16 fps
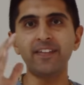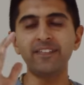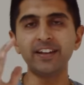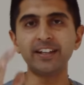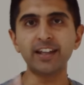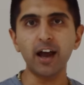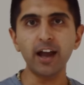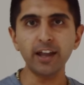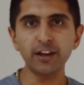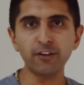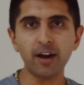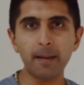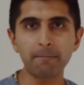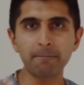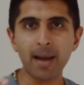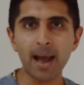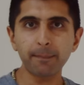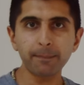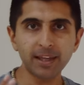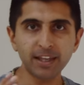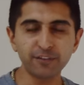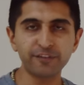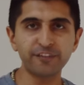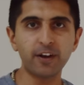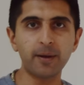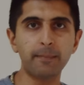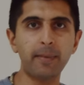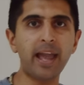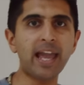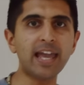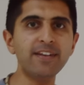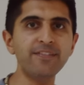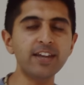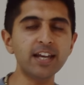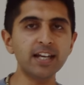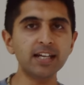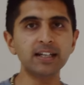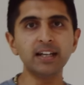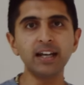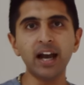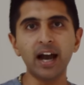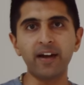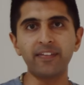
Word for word: then the diagram mapping firm behavior,